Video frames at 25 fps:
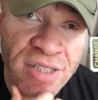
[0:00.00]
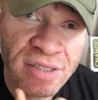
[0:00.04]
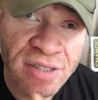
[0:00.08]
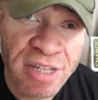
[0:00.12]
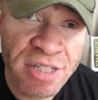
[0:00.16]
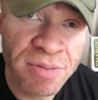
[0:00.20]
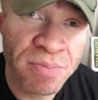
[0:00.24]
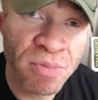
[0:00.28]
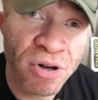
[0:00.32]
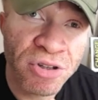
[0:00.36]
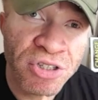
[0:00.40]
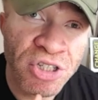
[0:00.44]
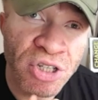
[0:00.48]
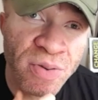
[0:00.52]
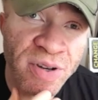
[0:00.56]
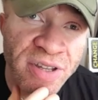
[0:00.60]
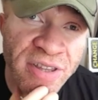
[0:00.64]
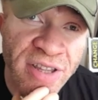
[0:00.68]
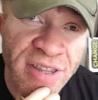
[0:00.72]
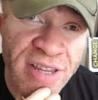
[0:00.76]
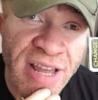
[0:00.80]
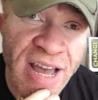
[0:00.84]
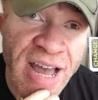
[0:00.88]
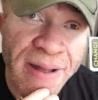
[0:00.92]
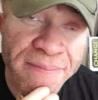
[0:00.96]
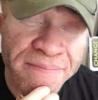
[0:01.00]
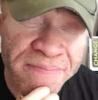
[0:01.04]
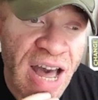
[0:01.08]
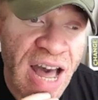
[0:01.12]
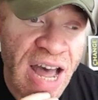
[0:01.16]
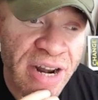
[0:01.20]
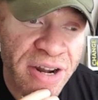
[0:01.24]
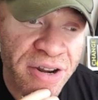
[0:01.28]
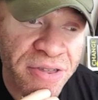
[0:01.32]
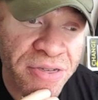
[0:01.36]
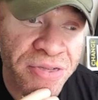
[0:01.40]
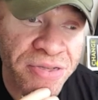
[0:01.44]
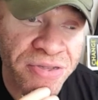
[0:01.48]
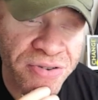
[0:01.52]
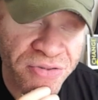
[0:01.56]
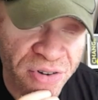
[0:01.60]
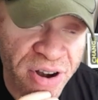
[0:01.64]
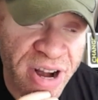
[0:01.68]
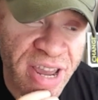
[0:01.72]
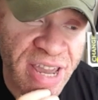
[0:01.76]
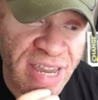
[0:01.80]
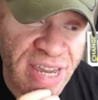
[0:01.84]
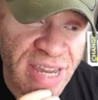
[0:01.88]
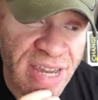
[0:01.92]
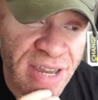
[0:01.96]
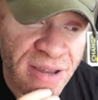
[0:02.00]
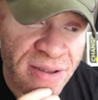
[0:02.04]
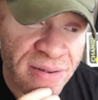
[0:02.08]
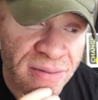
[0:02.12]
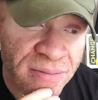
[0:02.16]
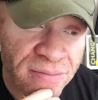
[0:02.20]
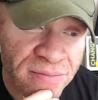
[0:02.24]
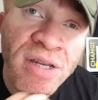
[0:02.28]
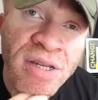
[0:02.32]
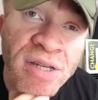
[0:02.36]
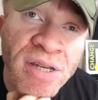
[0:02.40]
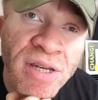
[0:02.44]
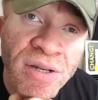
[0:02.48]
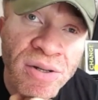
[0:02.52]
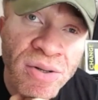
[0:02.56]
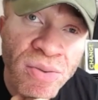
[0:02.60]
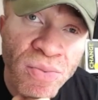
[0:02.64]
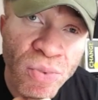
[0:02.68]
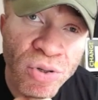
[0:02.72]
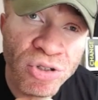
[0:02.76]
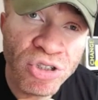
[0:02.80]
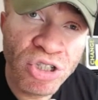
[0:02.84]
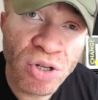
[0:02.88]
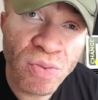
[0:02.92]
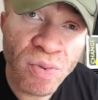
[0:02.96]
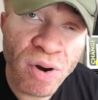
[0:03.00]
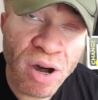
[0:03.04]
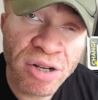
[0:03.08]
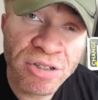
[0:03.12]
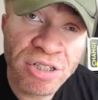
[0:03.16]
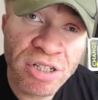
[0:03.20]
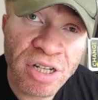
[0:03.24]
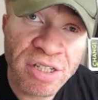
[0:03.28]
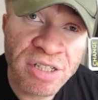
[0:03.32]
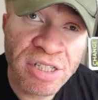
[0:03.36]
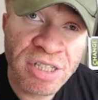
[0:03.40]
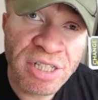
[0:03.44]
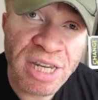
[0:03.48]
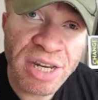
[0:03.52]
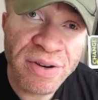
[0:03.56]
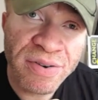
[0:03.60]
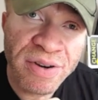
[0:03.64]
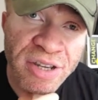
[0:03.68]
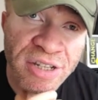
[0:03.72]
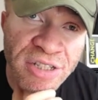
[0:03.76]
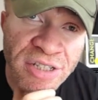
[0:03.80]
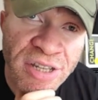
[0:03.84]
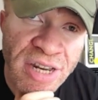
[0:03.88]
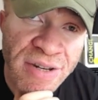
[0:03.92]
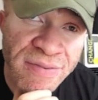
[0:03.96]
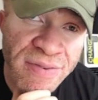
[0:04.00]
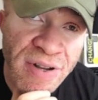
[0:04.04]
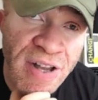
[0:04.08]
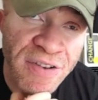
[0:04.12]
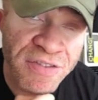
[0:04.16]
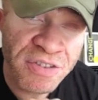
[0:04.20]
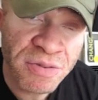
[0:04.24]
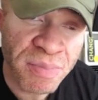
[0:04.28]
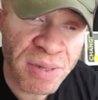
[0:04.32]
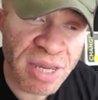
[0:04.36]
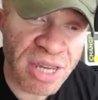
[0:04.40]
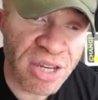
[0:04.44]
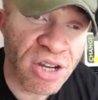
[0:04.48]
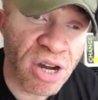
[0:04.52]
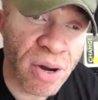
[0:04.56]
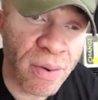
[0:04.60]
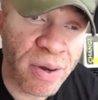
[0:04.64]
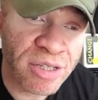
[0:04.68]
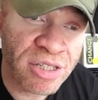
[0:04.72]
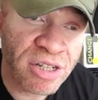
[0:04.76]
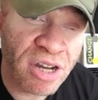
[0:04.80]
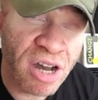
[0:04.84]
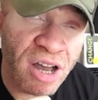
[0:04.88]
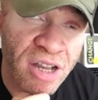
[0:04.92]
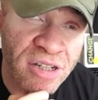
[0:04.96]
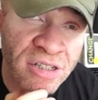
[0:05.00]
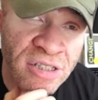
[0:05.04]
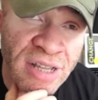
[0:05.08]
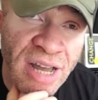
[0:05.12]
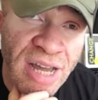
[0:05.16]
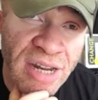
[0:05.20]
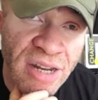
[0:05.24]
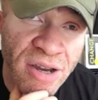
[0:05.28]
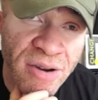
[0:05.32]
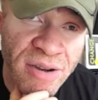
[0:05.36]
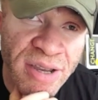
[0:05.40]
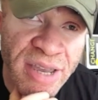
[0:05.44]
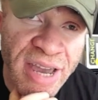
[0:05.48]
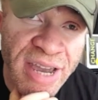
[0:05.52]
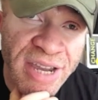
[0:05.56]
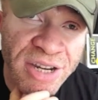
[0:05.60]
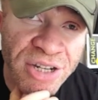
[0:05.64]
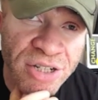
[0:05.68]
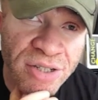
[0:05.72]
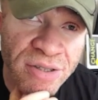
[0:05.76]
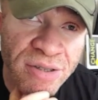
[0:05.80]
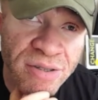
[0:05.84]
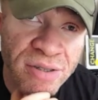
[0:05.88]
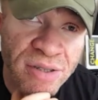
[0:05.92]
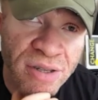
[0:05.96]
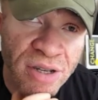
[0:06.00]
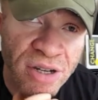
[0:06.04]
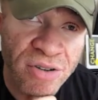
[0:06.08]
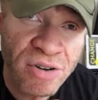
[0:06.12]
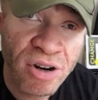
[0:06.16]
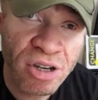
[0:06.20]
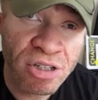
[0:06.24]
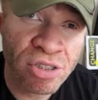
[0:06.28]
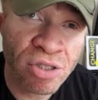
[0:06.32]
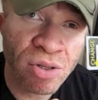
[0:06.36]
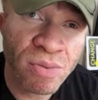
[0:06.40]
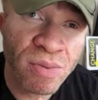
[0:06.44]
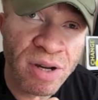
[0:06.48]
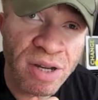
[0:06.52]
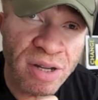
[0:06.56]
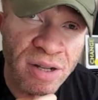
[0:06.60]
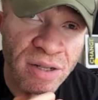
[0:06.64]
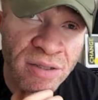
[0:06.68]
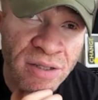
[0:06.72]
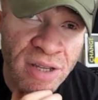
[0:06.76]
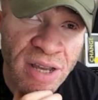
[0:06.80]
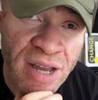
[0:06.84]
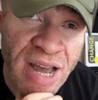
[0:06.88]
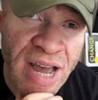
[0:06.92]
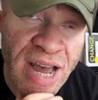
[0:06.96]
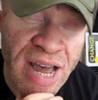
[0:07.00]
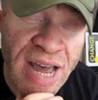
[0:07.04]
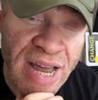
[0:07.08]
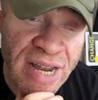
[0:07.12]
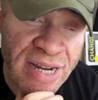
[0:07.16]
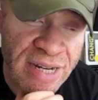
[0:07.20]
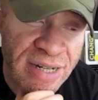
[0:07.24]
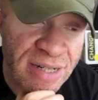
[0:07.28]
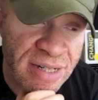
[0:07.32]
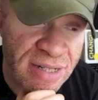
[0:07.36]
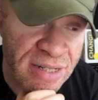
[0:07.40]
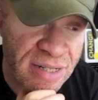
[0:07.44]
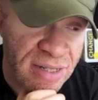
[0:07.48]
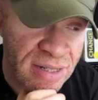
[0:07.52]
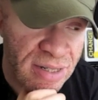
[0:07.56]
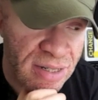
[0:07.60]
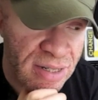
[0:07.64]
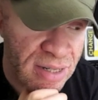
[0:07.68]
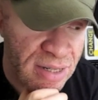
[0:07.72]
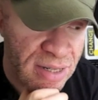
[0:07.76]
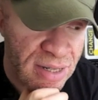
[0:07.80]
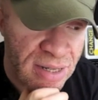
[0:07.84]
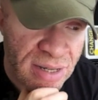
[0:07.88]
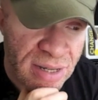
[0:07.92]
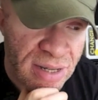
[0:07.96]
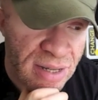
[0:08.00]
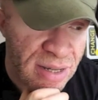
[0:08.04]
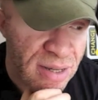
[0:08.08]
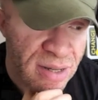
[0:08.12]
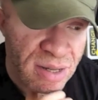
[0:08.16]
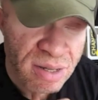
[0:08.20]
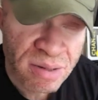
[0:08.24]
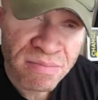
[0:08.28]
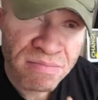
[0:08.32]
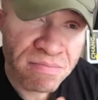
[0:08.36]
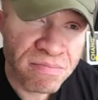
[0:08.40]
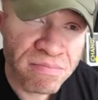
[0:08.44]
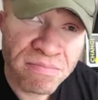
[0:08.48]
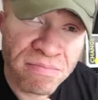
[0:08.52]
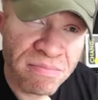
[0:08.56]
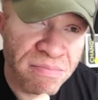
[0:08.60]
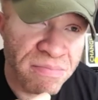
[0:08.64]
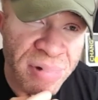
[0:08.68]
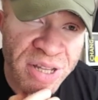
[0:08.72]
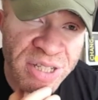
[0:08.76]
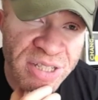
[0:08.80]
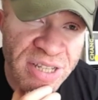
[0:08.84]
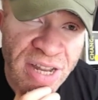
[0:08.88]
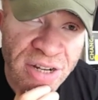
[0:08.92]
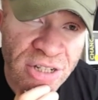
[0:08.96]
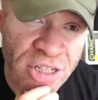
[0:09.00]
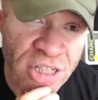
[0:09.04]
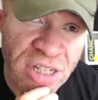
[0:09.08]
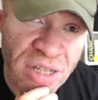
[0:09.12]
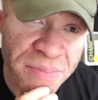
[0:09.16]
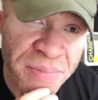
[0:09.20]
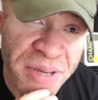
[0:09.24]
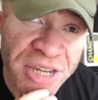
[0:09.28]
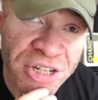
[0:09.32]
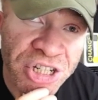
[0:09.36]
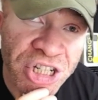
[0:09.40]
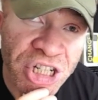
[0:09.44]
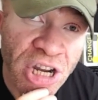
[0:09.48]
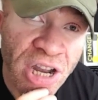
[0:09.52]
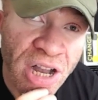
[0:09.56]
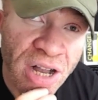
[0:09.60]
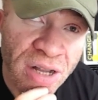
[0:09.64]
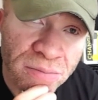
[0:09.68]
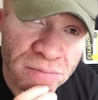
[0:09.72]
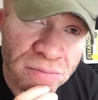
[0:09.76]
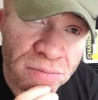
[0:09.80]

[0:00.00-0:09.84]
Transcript: There's more to her than that. And 3, would you watch a series that involves me going to hostile locations across the world and potentially being shot?